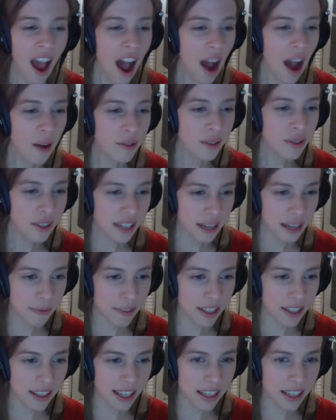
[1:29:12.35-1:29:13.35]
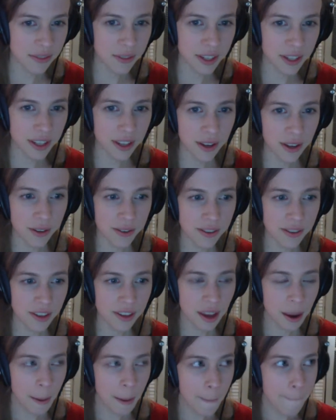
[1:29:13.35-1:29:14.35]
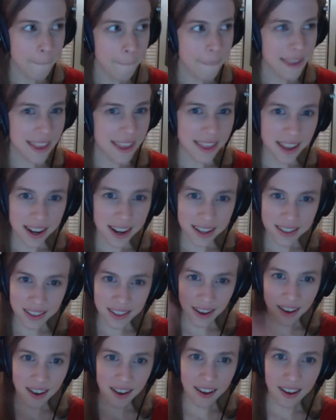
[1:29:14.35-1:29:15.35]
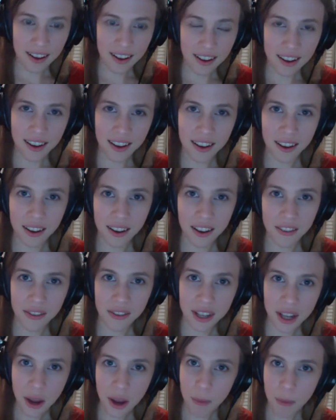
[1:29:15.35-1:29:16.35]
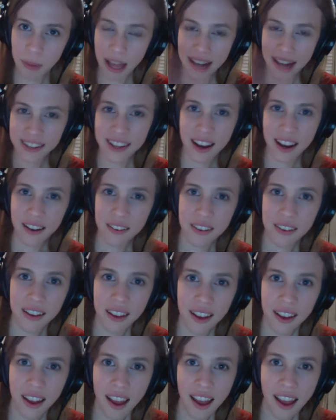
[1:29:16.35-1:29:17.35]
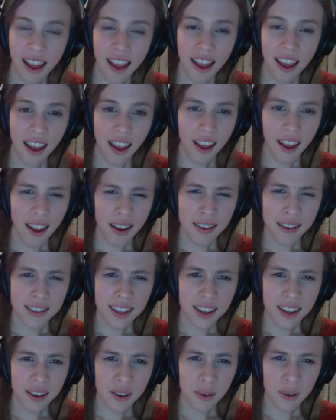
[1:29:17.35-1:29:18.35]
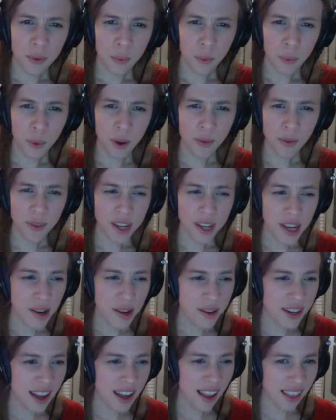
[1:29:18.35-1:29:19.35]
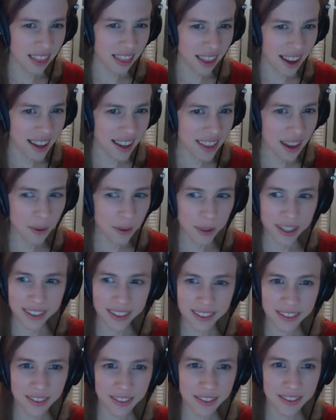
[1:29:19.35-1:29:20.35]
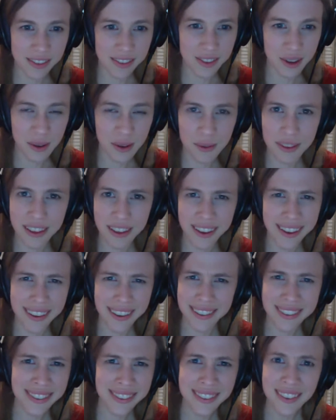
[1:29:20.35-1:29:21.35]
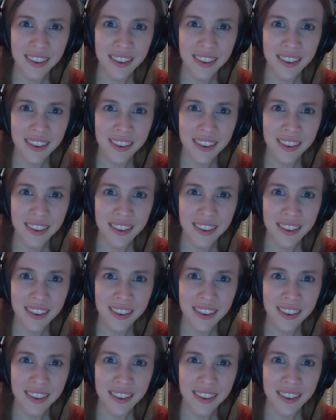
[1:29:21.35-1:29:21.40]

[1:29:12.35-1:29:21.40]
I was looking at my liked videos, and then I saw a, a video blacked out. I was like, what video did I like that would do this?